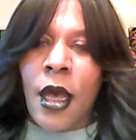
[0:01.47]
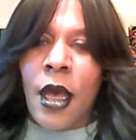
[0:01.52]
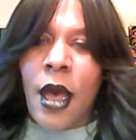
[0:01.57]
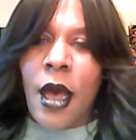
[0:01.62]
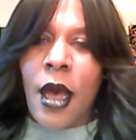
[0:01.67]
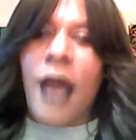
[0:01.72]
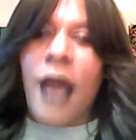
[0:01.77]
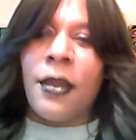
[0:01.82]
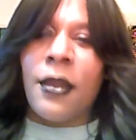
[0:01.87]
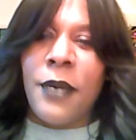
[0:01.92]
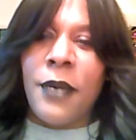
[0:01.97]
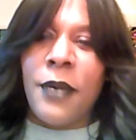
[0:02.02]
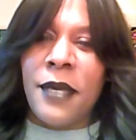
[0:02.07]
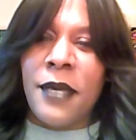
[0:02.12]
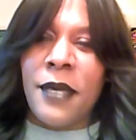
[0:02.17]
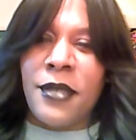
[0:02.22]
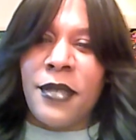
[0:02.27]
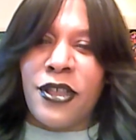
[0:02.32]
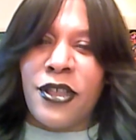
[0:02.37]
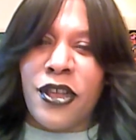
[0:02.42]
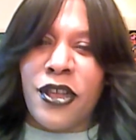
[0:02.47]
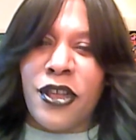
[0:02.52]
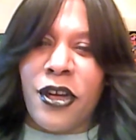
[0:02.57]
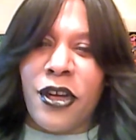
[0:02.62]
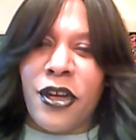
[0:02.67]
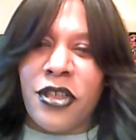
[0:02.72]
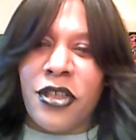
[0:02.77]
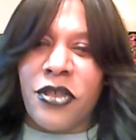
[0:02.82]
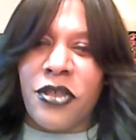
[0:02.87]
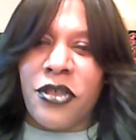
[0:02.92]
Holla peeps, it's your
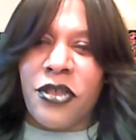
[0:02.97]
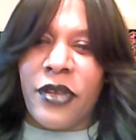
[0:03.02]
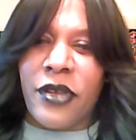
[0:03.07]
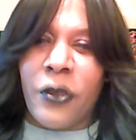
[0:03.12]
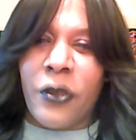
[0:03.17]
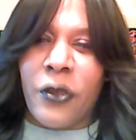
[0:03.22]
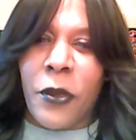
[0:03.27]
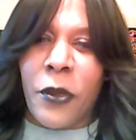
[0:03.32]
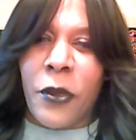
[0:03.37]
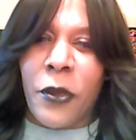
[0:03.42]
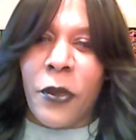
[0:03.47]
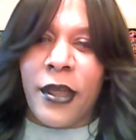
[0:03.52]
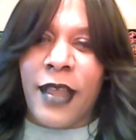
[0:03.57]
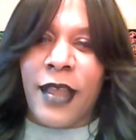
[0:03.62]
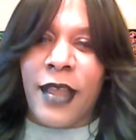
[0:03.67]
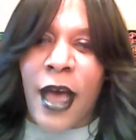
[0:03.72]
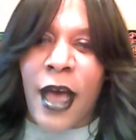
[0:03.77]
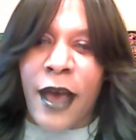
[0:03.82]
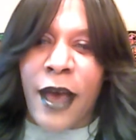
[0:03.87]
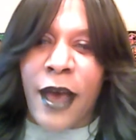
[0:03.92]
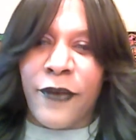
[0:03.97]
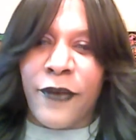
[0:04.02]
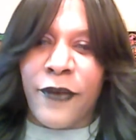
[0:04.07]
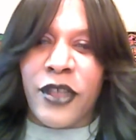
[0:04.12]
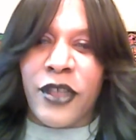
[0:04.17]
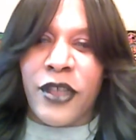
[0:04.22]
girl Sheree reporting live for